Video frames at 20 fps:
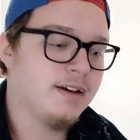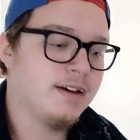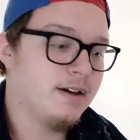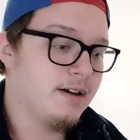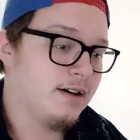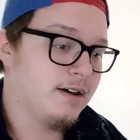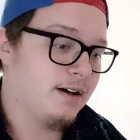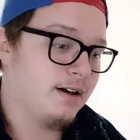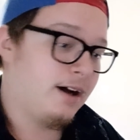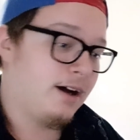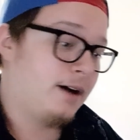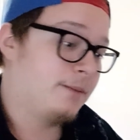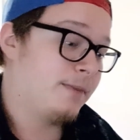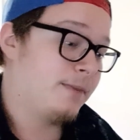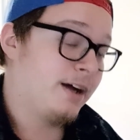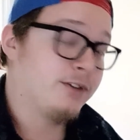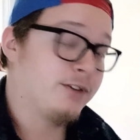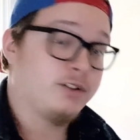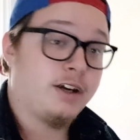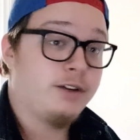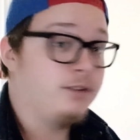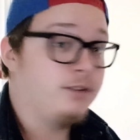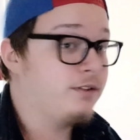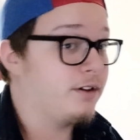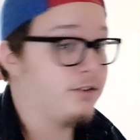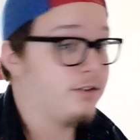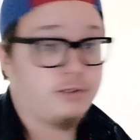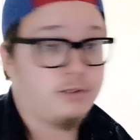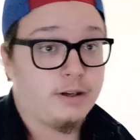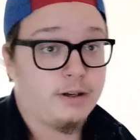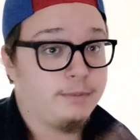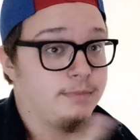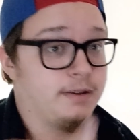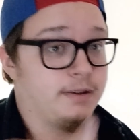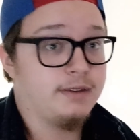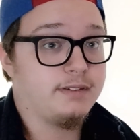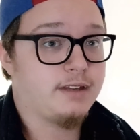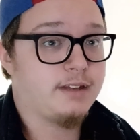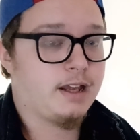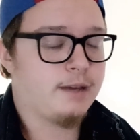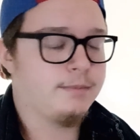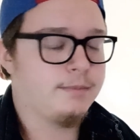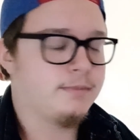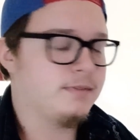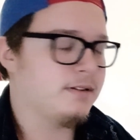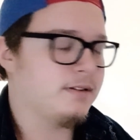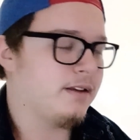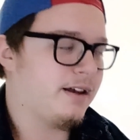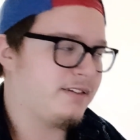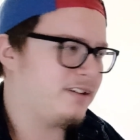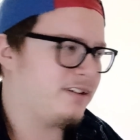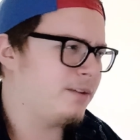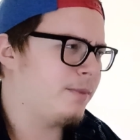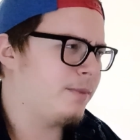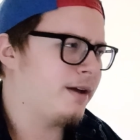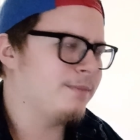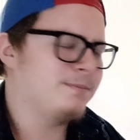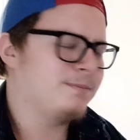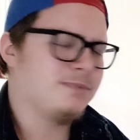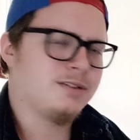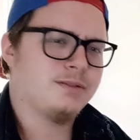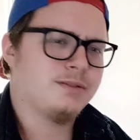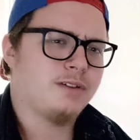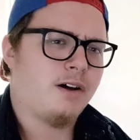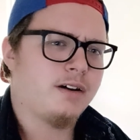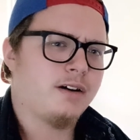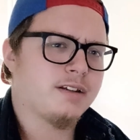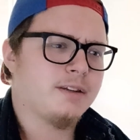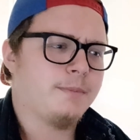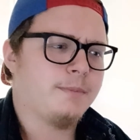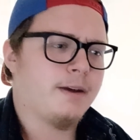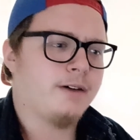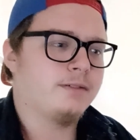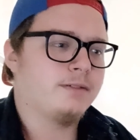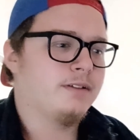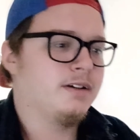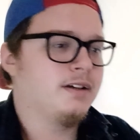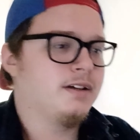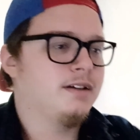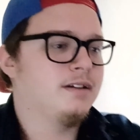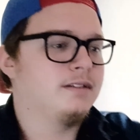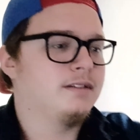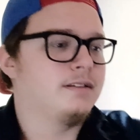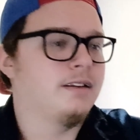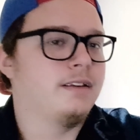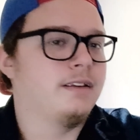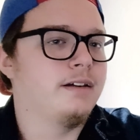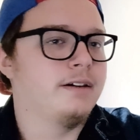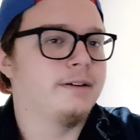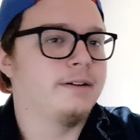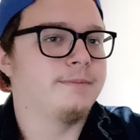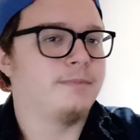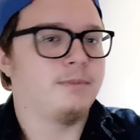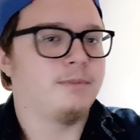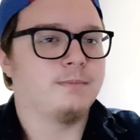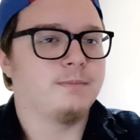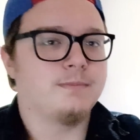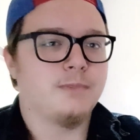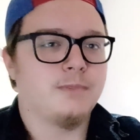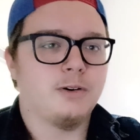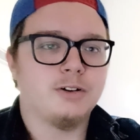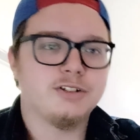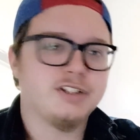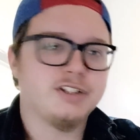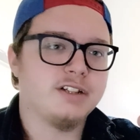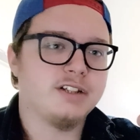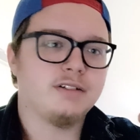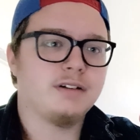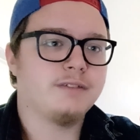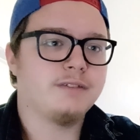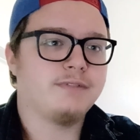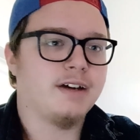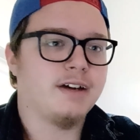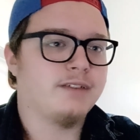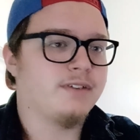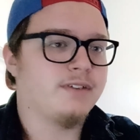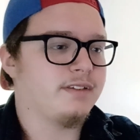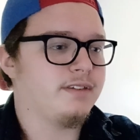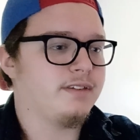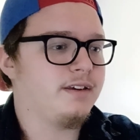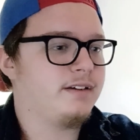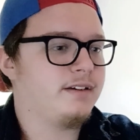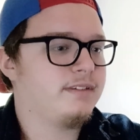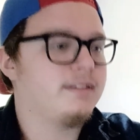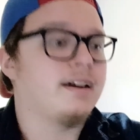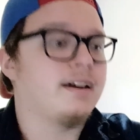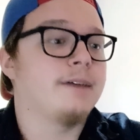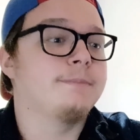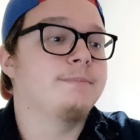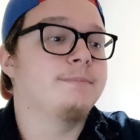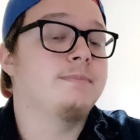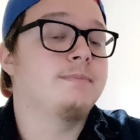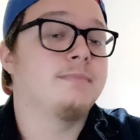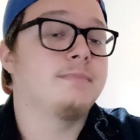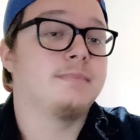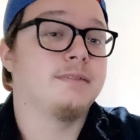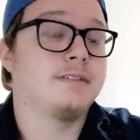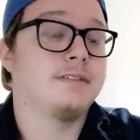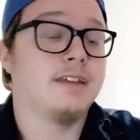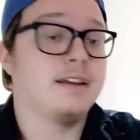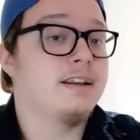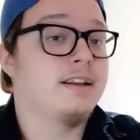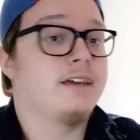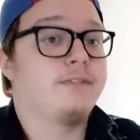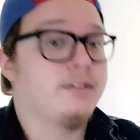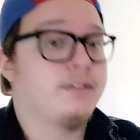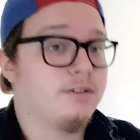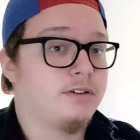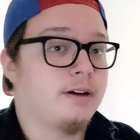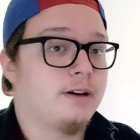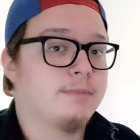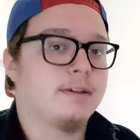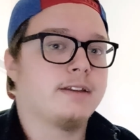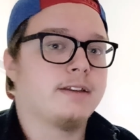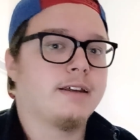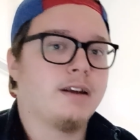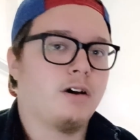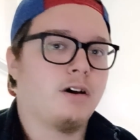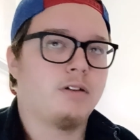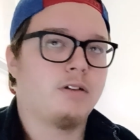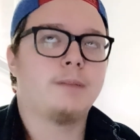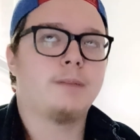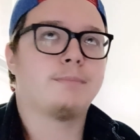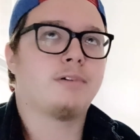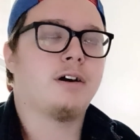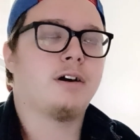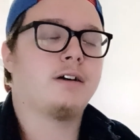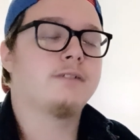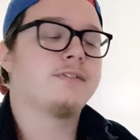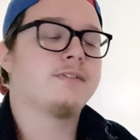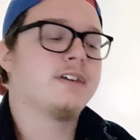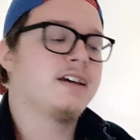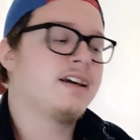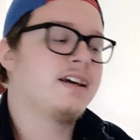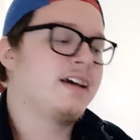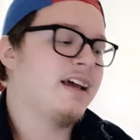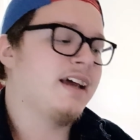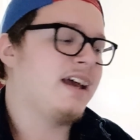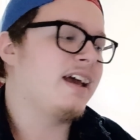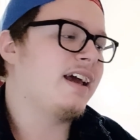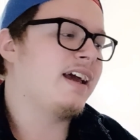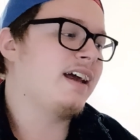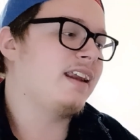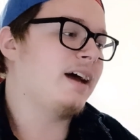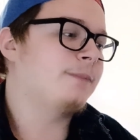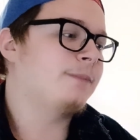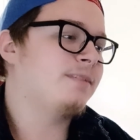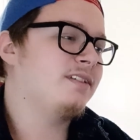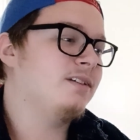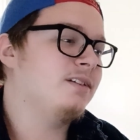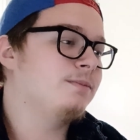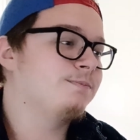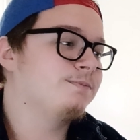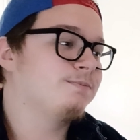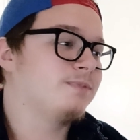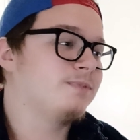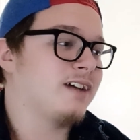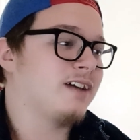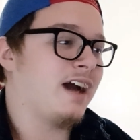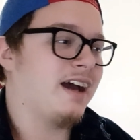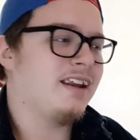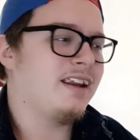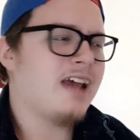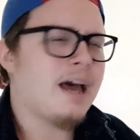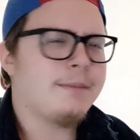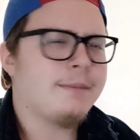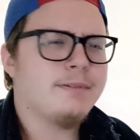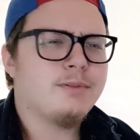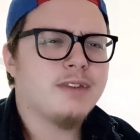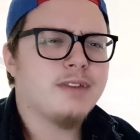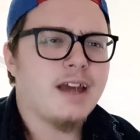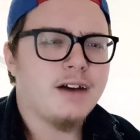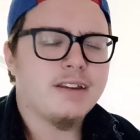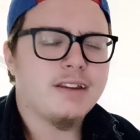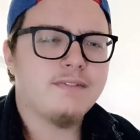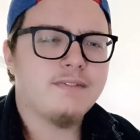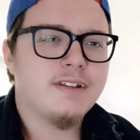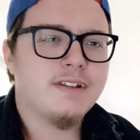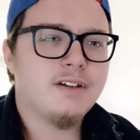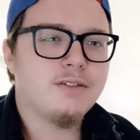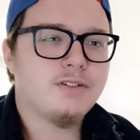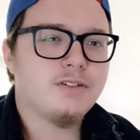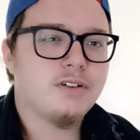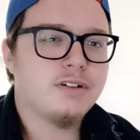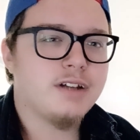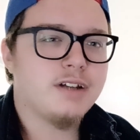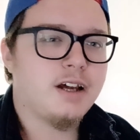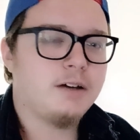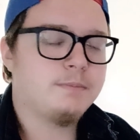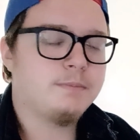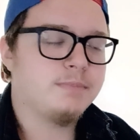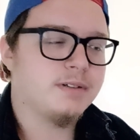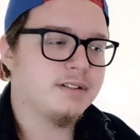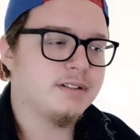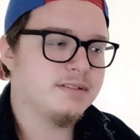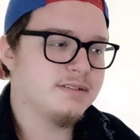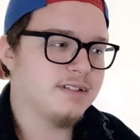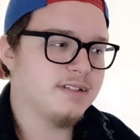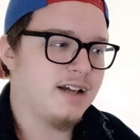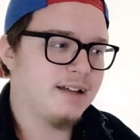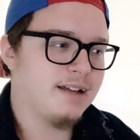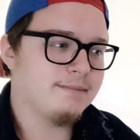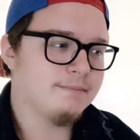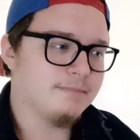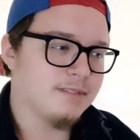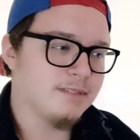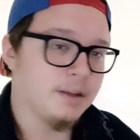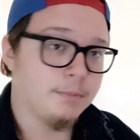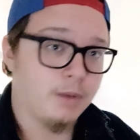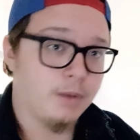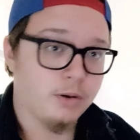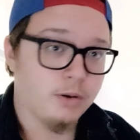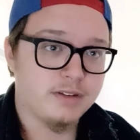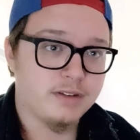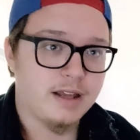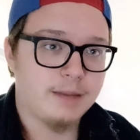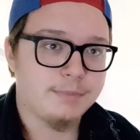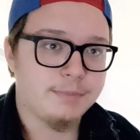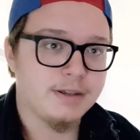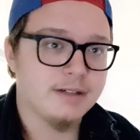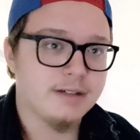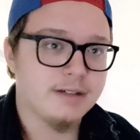I tried using a script this time. Last time I talked about the RG35XX, I didn't have a script. I did all improv. And I'm still kind of happy with how that video turned out, but not the most happy.